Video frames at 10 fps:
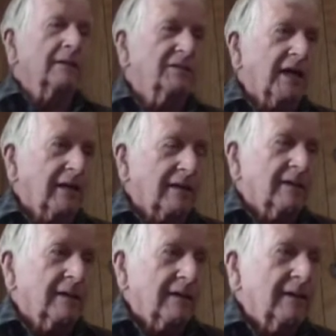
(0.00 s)

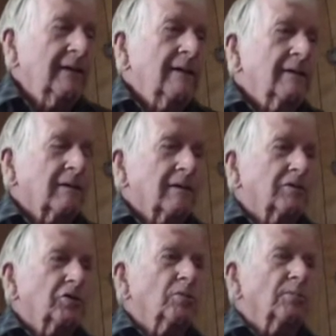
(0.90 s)
Exactly, yeah. I had
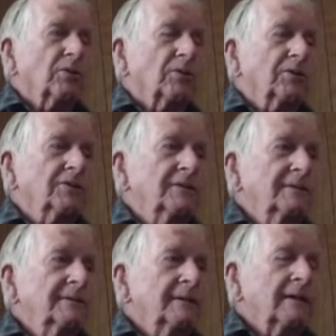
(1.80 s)
2 boys,
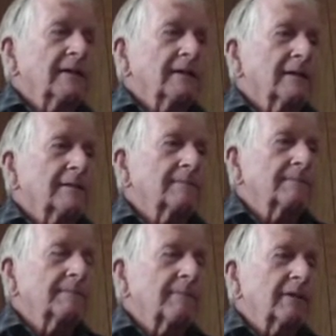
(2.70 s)

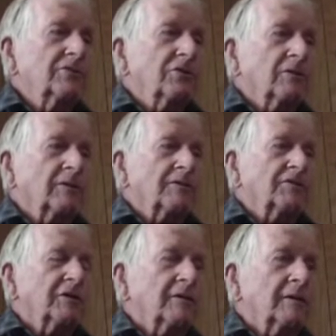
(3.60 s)
John and
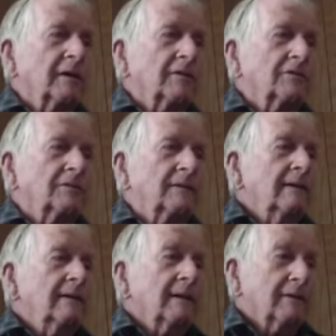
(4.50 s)
Jared, and
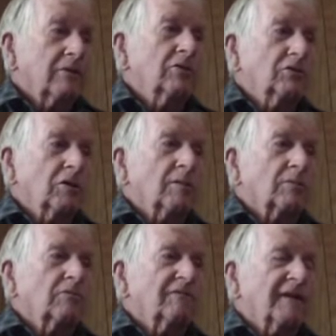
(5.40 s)
a good time,
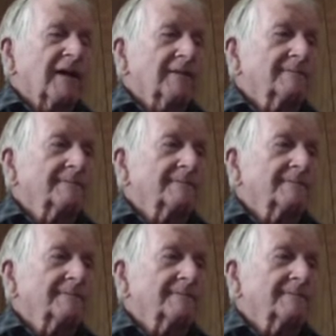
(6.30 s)
good fun.